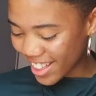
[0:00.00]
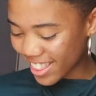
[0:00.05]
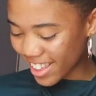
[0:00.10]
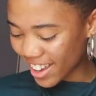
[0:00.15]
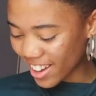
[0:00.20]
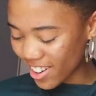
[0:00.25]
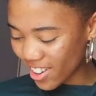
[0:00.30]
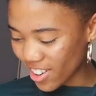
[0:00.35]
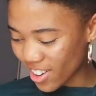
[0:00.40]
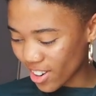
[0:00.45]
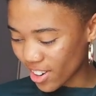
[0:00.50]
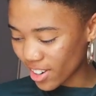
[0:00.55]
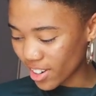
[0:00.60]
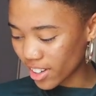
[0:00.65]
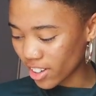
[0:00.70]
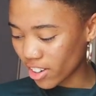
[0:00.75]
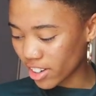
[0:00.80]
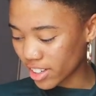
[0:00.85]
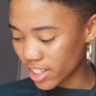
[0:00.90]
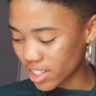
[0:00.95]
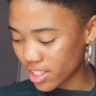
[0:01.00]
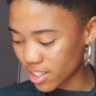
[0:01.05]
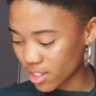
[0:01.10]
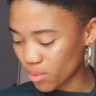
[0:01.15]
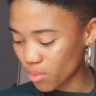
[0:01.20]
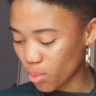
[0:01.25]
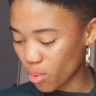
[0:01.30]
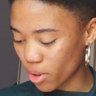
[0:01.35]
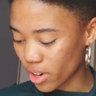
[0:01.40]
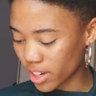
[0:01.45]
they are honestly
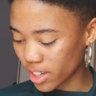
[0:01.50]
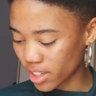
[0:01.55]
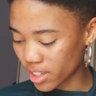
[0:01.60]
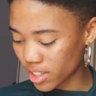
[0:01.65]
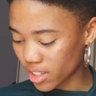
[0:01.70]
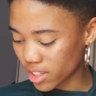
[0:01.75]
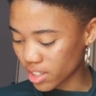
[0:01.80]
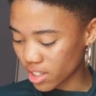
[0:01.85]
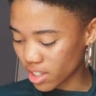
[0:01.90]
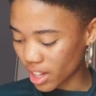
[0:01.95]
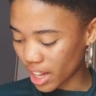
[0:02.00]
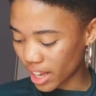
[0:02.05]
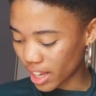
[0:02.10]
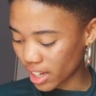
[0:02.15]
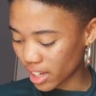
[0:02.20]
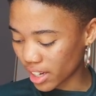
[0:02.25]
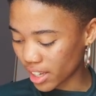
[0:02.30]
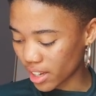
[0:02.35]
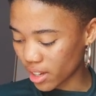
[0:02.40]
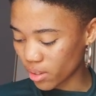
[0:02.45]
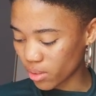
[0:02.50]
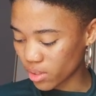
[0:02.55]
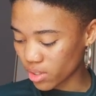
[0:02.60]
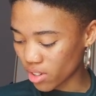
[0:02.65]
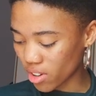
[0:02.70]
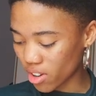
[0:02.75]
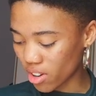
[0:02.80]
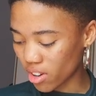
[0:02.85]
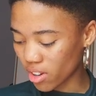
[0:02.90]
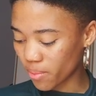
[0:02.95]
warriors. Like Leos
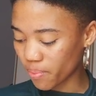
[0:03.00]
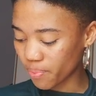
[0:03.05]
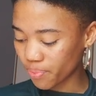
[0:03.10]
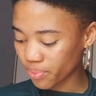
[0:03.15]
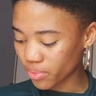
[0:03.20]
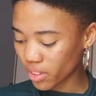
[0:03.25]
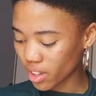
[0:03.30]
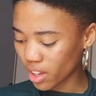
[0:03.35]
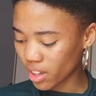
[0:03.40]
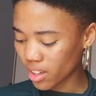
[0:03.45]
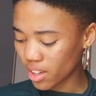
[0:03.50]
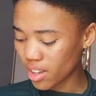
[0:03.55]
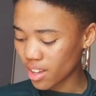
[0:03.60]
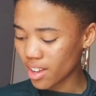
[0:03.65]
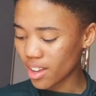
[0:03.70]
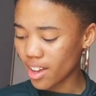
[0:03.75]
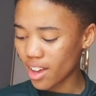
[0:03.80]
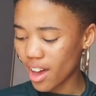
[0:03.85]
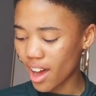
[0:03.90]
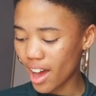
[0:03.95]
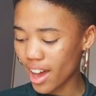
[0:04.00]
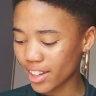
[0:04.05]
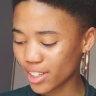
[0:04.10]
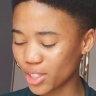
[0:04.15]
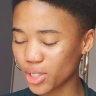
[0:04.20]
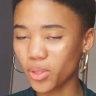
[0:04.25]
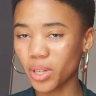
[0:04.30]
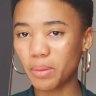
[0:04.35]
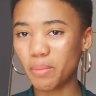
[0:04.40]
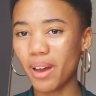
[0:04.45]
are. I
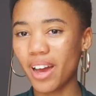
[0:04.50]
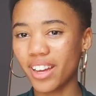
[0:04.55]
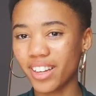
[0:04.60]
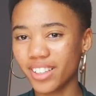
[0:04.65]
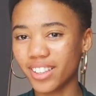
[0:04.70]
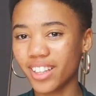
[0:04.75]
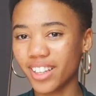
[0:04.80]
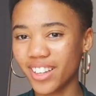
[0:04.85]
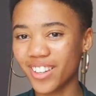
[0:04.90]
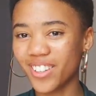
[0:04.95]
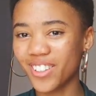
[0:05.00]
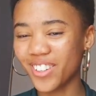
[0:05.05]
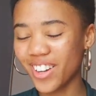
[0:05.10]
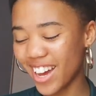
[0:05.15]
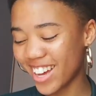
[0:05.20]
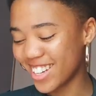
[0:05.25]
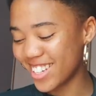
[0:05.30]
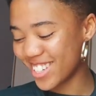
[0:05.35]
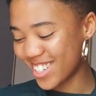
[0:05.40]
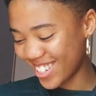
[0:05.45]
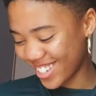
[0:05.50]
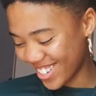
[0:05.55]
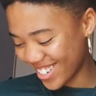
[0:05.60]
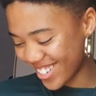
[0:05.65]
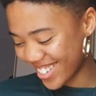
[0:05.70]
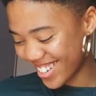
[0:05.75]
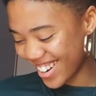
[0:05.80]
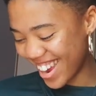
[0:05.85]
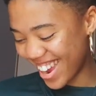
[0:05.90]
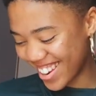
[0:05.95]
do admire Leo. I
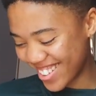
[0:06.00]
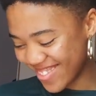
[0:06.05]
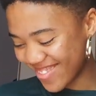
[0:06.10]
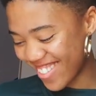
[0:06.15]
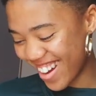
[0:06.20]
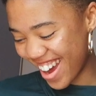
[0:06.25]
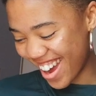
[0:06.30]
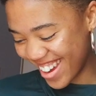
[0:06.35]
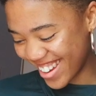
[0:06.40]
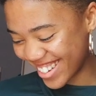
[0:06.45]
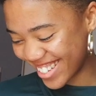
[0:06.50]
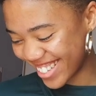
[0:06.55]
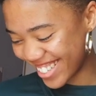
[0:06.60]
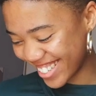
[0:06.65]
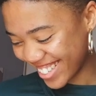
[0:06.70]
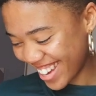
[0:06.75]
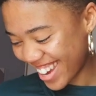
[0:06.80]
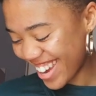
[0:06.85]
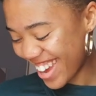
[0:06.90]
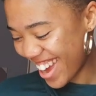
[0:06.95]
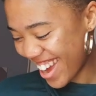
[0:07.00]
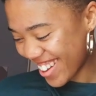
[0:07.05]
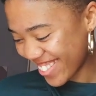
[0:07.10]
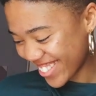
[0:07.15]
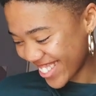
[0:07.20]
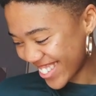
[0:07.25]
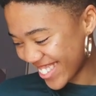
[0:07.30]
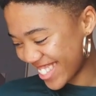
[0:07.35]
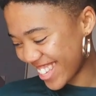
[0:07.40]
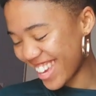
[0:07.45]
do admire. I have
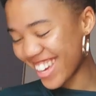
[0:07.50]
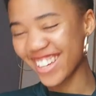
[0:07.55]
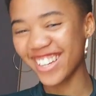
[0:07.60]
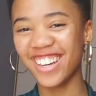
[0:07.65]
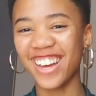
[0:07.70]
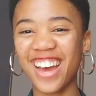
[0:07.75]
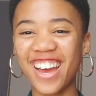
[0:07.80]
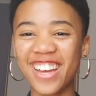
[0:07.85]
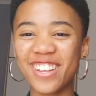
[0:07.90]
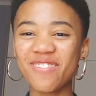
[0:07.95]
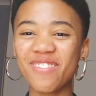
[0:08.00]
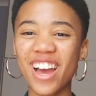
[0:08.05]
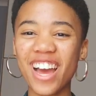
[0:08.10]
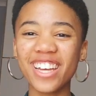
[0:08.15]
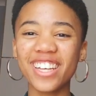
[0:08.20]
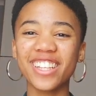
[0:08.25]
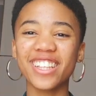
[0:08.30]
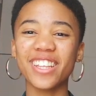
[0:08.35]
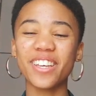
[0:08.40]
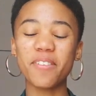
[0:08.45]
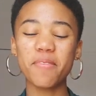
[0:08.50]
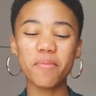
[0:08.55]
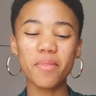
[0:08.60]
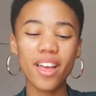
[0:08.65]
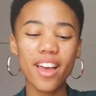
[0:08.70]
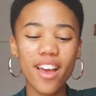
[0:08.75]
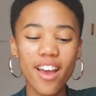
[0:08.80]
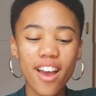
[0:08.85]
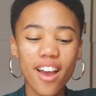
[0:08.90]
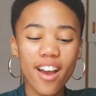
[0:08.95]
to say it. I admire them
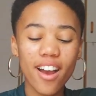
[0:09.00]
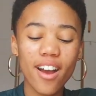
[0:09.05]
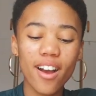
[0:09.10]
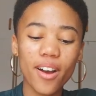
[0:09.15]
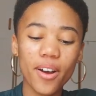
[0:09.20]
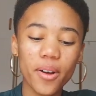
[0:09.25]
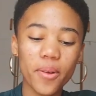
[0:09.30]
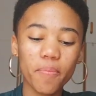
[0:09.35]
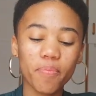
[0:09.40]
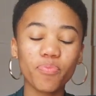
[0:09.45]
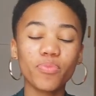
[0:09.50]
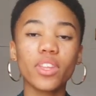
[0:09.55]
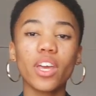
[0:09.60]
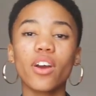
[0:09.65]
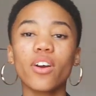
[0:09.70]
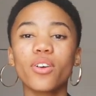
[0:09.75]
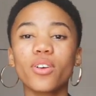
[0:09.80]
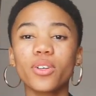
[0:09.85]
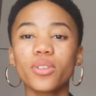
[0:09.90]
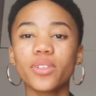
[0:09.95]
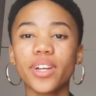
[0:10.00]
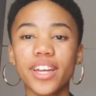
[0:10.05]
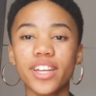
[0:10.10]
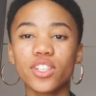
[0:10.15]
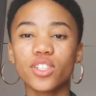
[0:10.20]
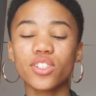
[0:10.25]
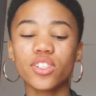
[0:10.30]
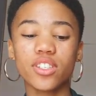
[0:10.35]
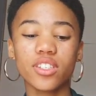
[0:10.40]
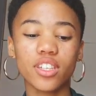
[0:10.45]
um, they are
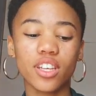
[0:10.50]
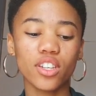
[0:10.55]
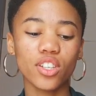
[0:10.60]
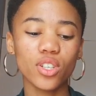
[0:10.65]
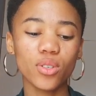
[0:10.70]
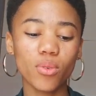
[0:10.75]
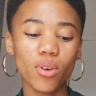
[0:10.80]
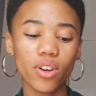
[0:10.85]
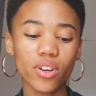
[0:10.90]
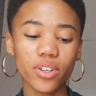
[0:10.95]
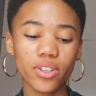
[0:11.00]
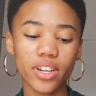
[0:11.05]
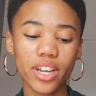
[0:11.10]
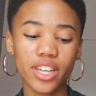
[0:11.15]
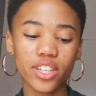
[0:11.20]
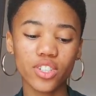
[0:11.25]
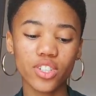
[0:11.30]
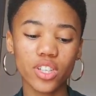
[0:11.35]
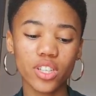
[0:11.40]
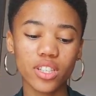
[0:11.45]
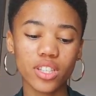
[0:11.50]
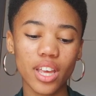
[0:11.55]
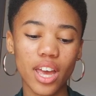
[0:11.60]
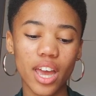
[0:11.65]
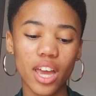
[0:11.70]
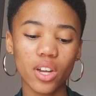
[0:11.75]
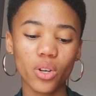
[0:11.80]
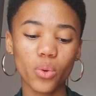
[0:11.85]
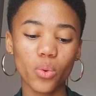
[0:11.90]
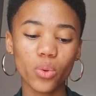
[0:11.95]
courageous and you are courageous.
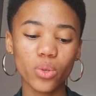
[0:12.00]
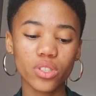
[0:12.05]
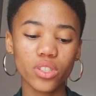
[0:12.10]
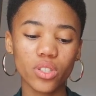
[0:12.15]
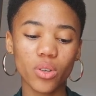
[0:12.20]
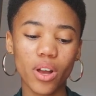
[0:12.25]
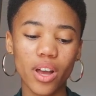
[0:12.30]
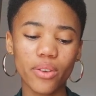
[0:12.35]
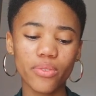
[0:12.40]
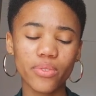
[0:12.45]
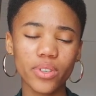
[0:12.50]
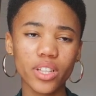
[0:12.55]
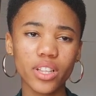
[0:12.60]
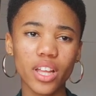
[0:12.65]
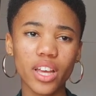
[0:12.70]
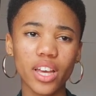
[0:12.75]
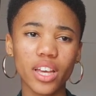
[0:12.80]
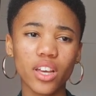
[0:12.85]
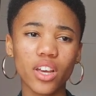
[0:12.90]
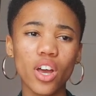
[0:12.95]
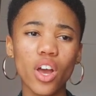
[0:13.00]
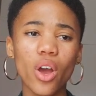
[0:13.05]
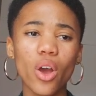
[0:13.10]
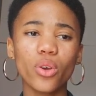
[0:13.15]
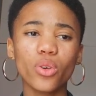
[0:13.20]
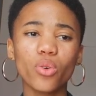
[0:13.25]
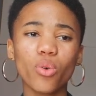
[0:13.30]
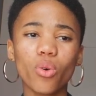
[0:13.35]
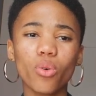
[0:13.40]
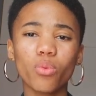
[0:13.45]
And also, I feel like
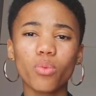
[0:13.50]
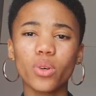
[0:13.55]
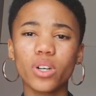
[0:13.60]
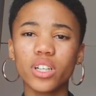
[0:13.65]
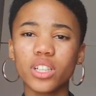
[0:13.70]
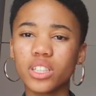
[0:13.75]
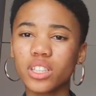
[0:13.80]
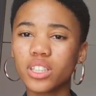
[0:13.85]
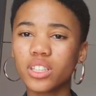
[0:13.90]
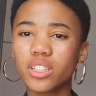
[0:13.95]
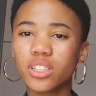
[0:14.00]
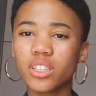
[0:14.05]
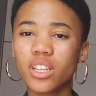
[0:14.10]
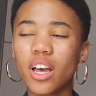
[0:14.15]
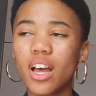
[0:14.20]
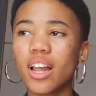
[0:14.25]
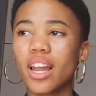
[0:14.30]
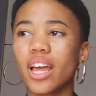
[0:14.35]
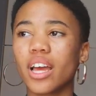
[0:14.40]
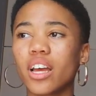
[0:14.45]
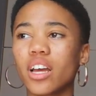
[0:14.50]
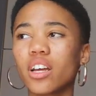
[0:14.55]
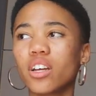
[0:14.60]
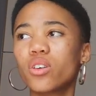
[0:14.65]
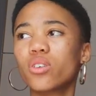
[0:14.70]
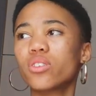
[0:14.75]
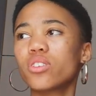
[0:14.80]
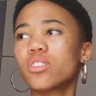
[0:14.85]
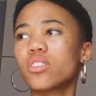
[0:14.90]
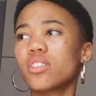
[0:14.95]
your words, like,
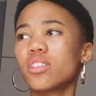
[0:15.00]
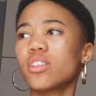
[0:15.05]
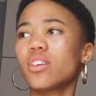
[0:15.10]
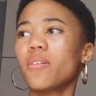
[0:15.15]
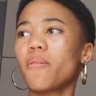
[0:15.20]
because